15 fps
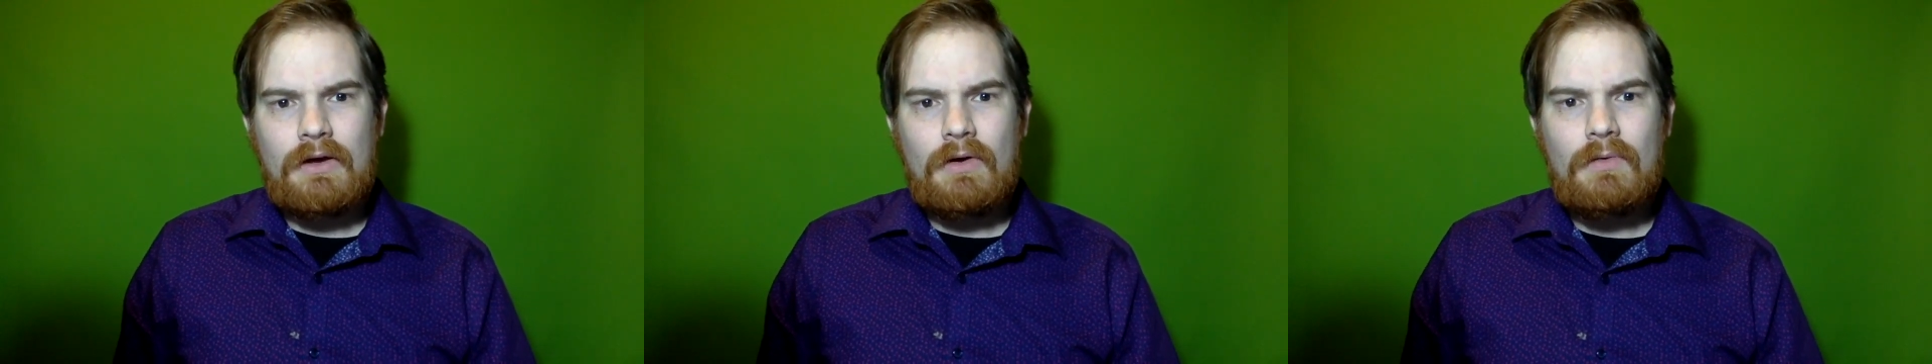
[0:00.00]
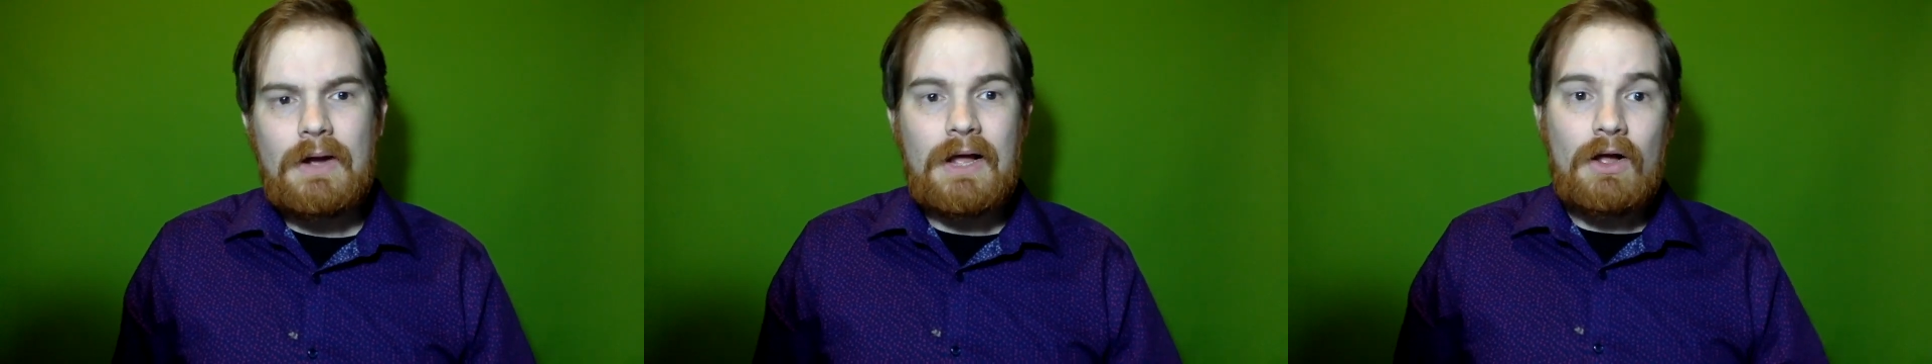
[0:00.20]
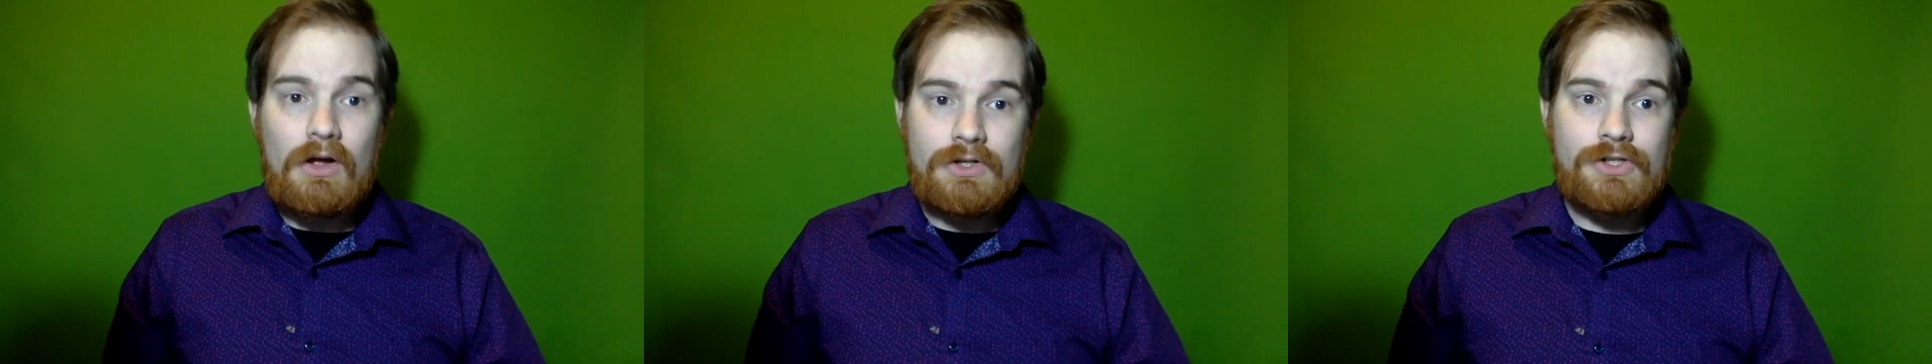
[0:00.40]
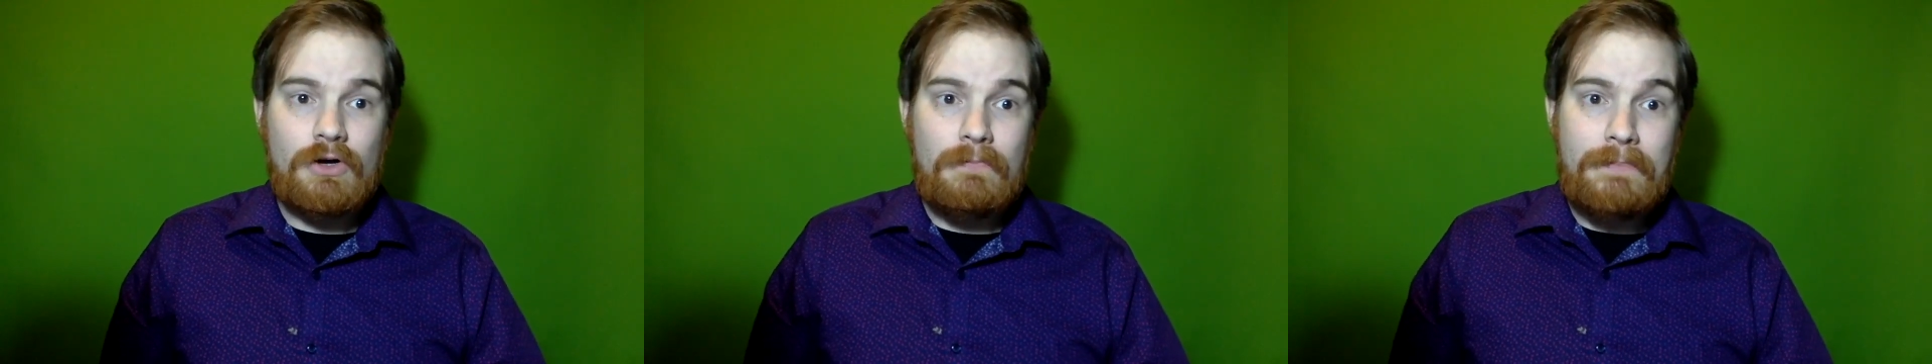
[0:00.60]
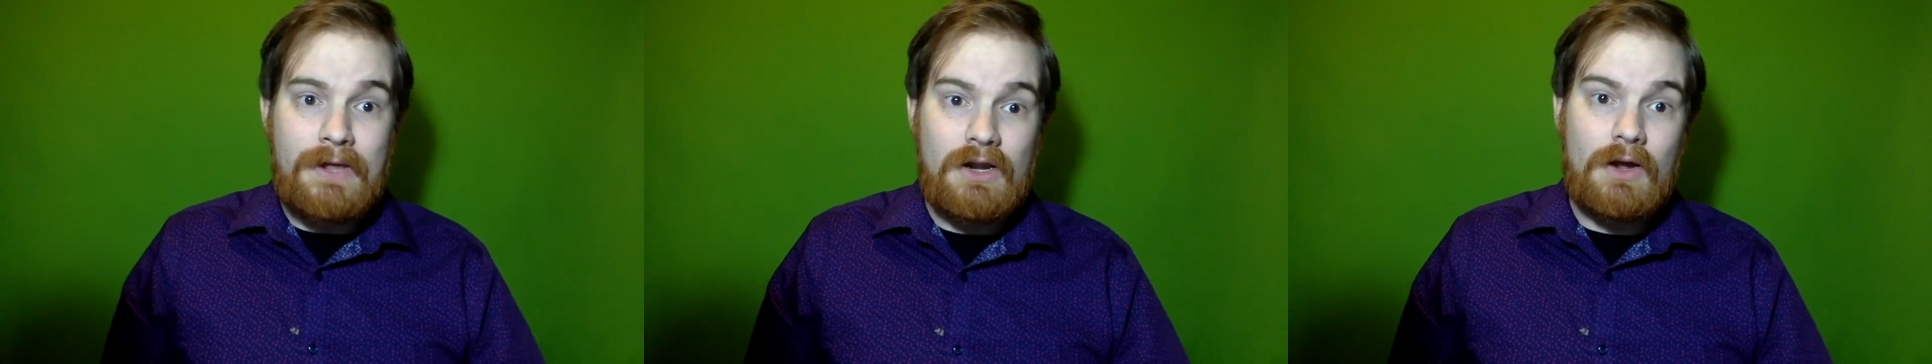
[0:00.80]
Well,
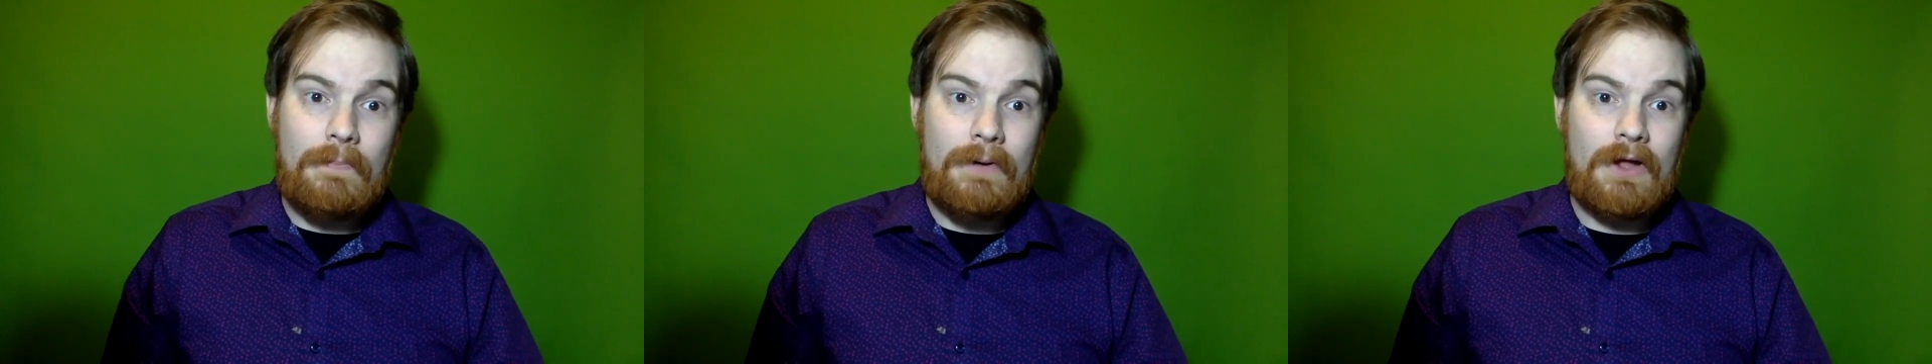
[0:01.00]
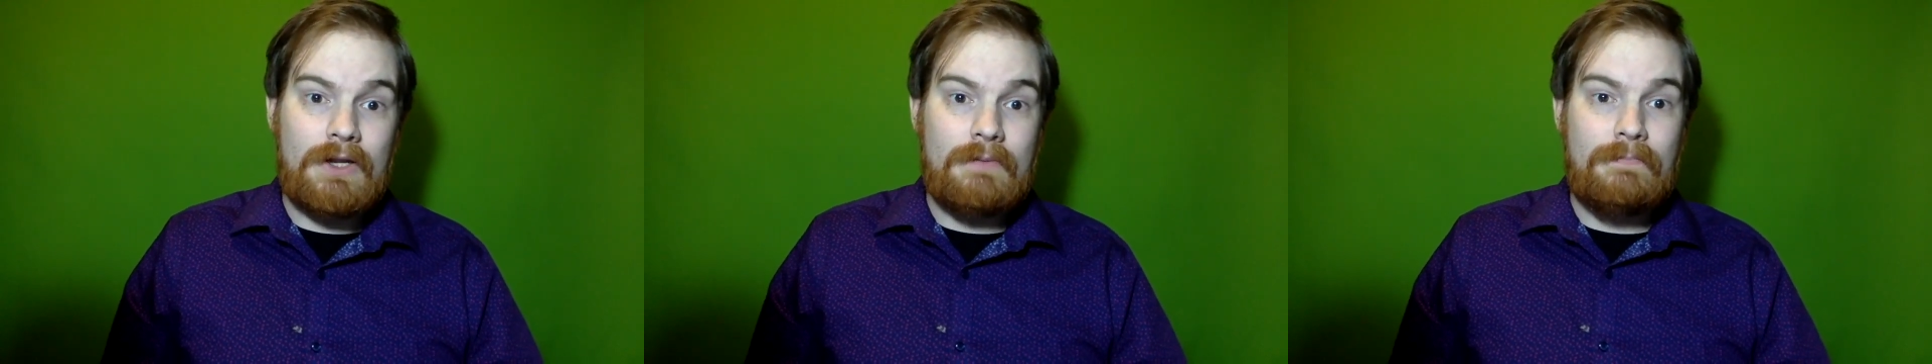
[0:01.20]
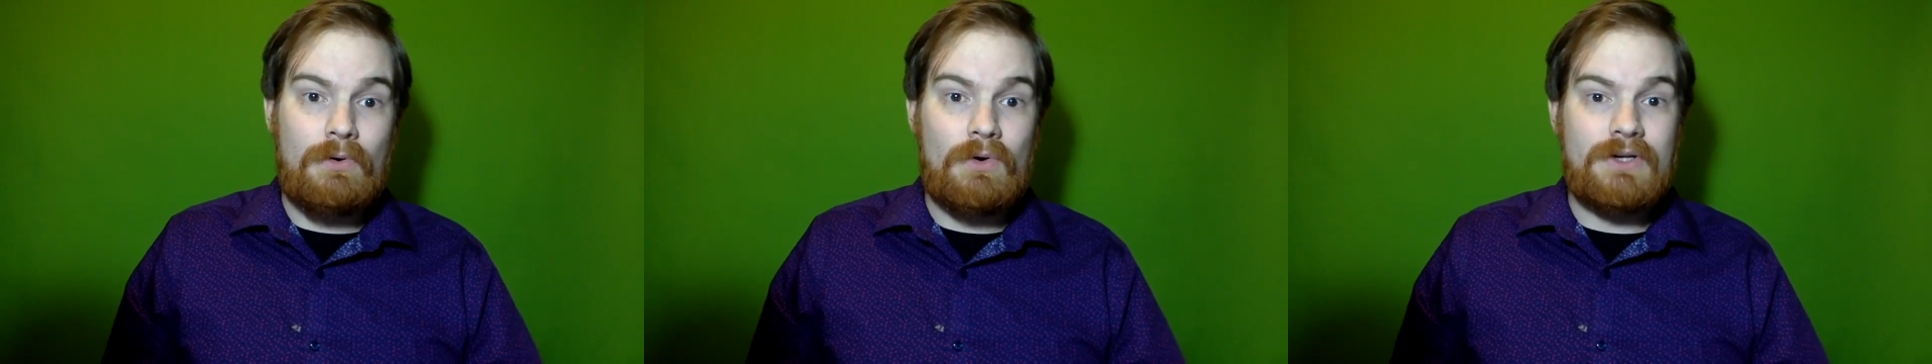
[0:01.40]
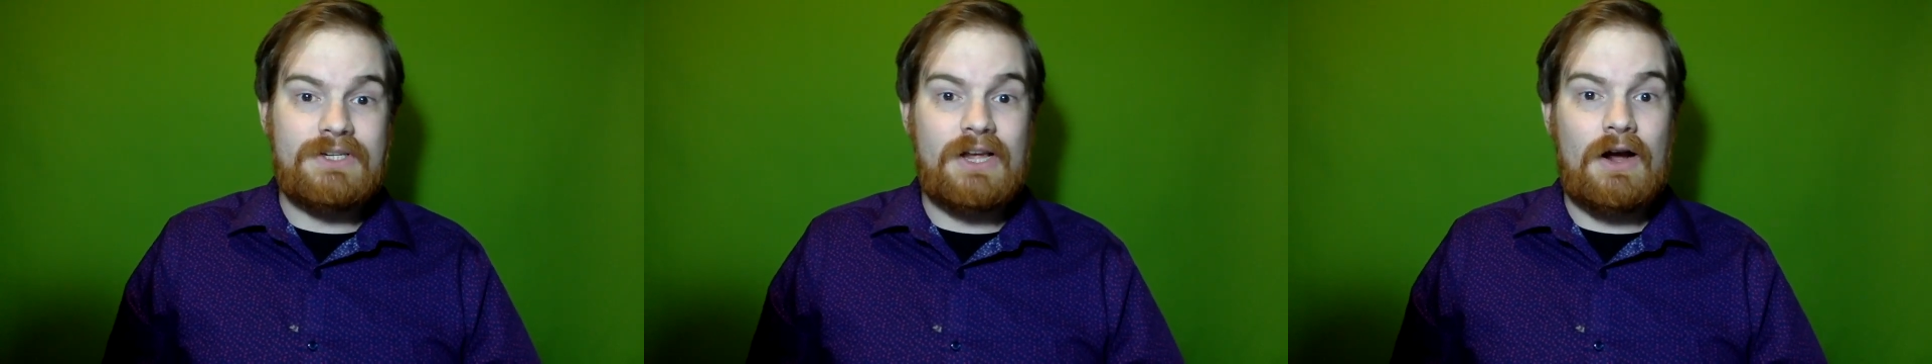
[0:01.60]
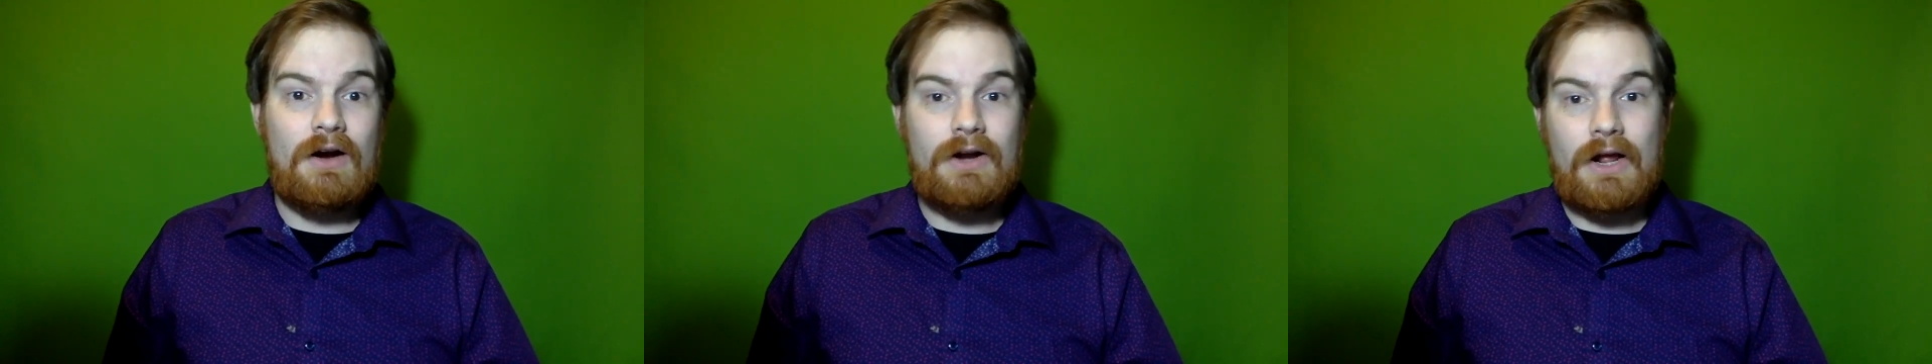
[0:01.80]
also, Peter Capaldi poured his
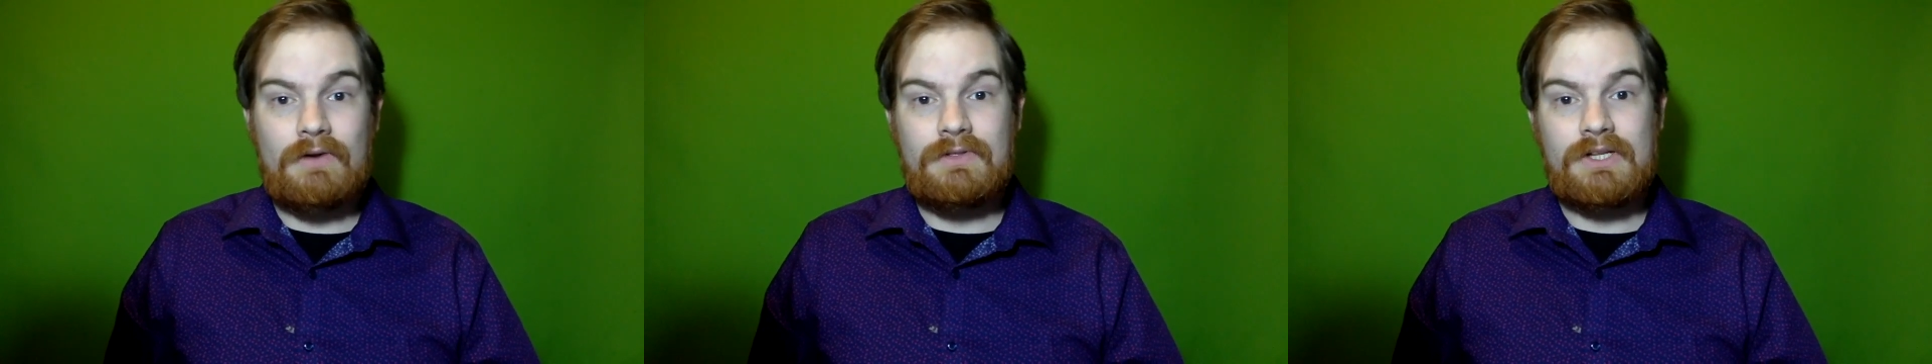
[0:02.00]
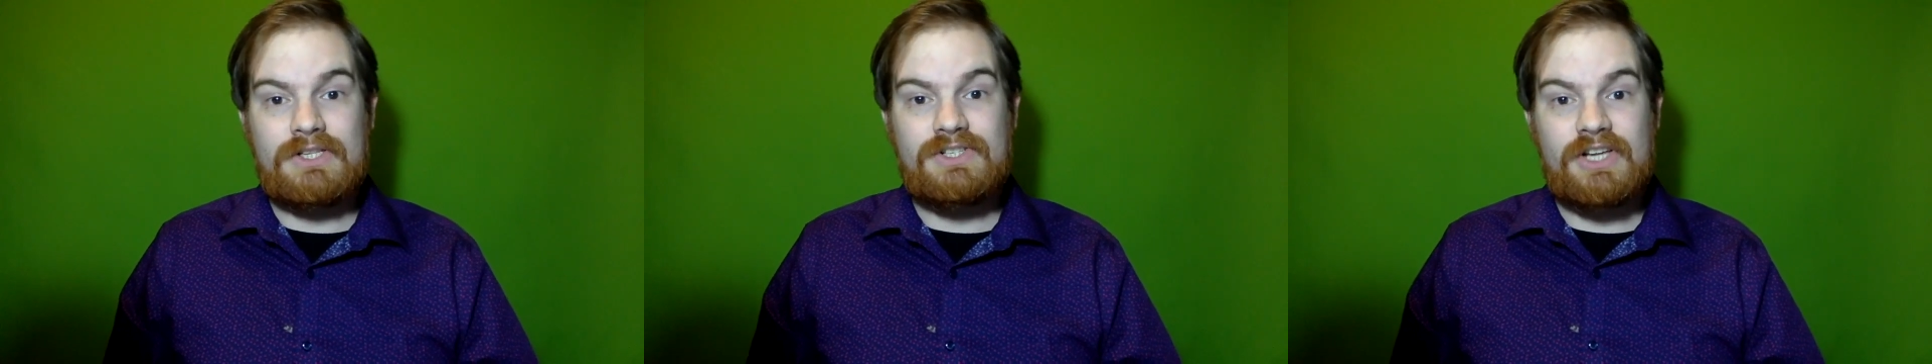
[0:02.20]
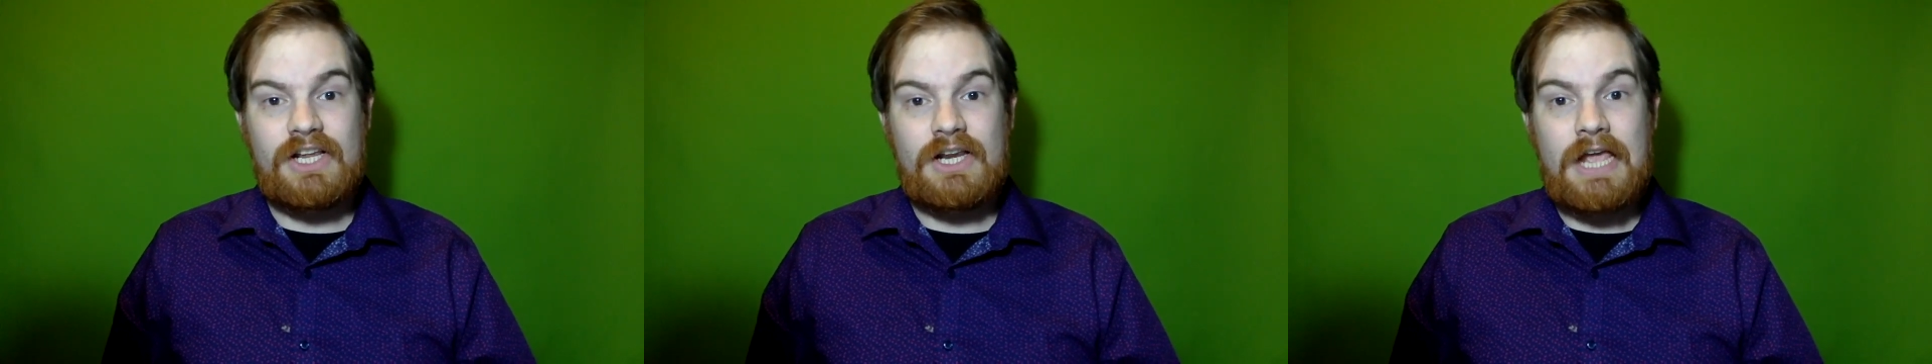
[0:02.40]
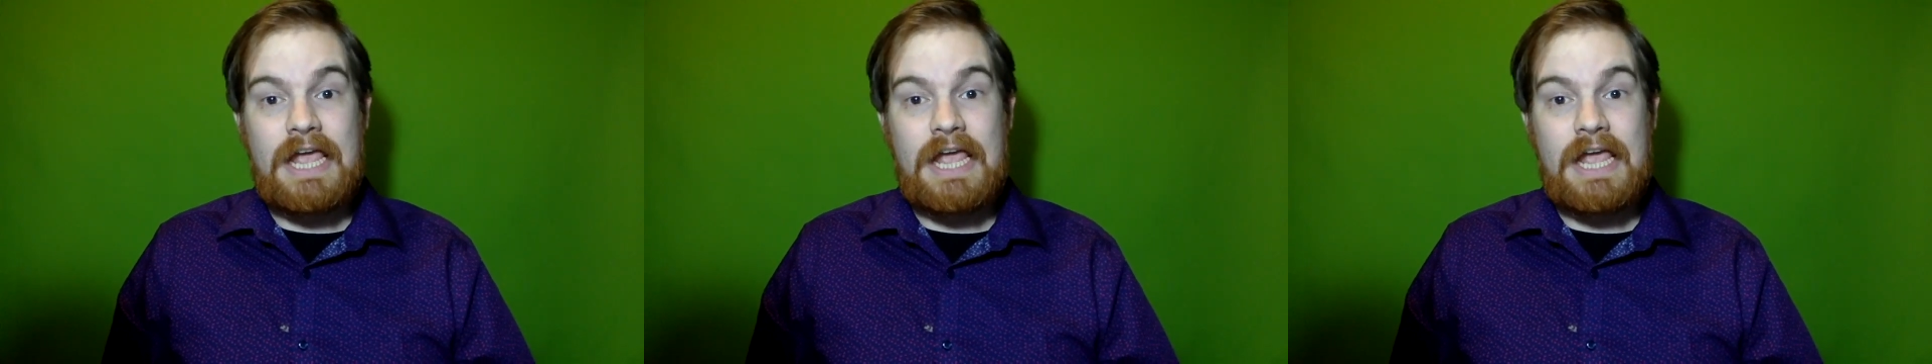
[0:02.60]
heart out in this scene,